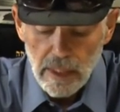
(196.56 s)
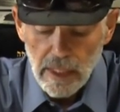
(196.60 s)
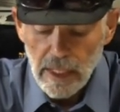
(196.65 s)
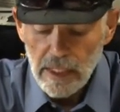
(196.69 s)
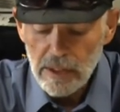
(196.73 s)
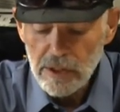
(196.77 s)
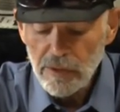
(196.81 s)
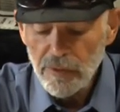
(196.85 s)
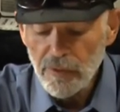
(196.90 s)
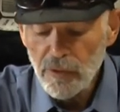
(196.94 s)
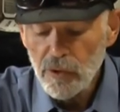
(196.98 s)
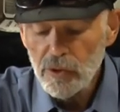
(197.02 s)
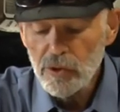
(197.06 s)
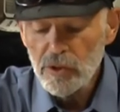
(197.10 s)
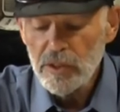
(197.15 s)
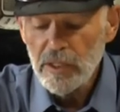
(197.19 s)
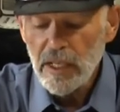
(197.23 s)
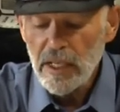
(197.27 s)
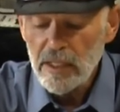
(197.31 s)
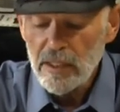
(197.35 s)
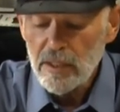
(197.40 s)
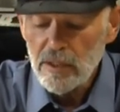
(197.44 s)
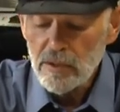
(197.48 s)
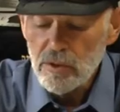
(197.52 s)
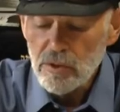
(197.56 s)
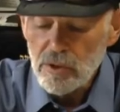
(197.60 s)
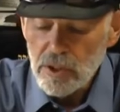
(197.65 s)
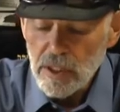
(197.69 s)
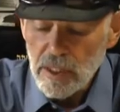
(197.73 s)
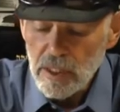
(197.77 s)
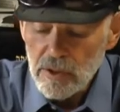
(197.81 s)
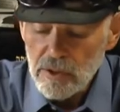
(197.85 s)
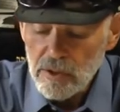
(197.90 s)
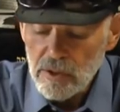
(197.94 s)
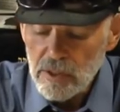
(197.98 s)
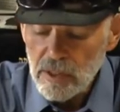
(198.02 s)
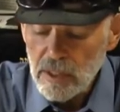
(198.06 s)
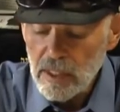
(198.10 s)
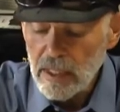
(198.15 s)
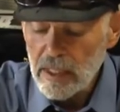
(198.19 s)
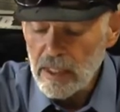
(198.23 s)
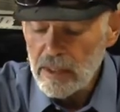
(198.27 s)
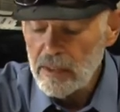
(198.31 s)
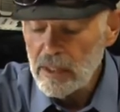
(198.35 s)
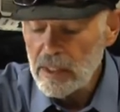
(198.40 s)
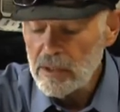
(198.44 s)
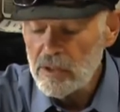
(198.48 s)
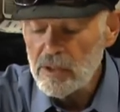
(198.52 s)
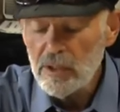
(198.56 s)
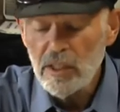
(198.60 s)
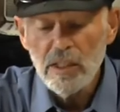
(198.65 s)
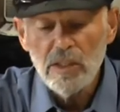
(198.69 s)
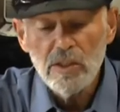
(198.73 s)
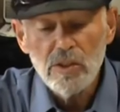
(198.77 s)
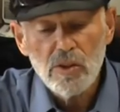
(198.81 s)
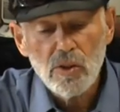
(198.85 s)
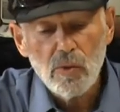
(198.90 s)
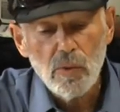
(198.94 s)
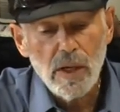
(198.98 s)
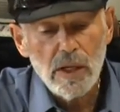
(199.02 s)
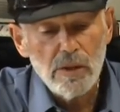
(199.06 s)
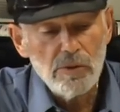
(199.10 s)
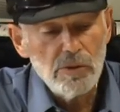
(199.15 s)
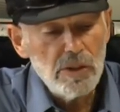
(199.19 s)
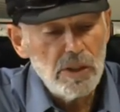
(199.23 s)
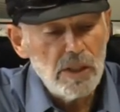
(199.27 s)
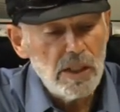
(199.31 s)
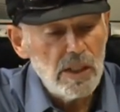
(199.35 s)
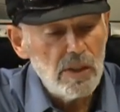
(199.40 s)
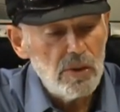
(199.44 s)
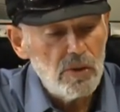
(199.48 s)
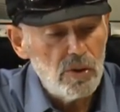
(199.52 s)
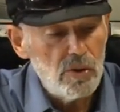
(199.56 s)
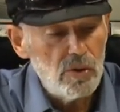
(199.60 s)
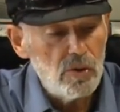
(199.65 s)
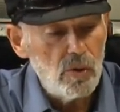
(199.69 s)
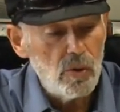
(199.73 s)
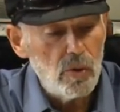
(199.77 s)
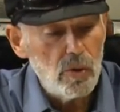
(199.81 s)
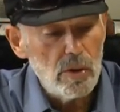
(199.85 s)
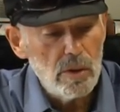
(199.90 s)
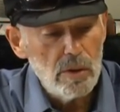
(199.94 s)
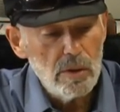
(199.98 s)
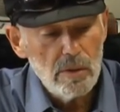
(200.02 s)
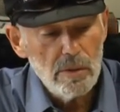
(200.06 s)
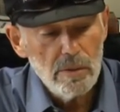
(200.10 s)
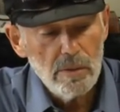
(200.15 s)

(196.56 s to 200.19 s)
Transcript: As the verse stated in Genesis again, that sin is crouching at the door.